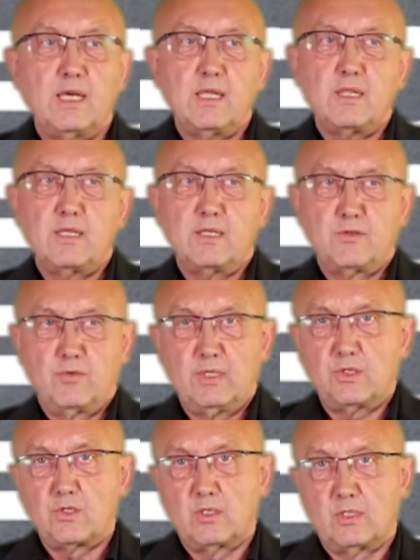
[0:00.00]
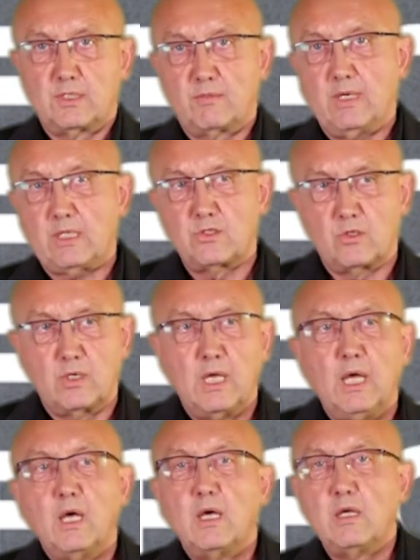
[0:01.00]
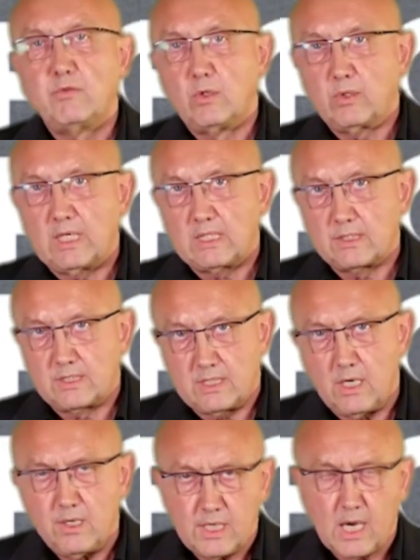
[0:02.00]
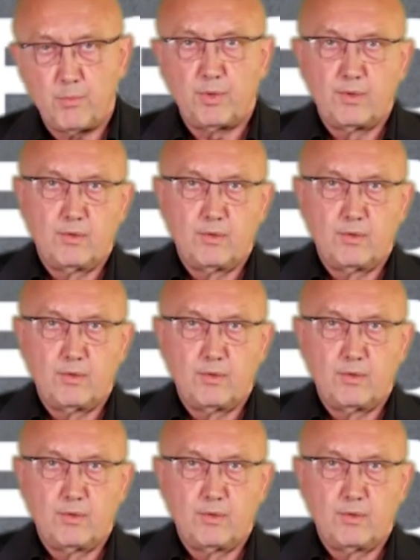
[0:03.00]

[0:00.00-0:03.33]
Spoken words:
in the traditional structure. If you look at the startup,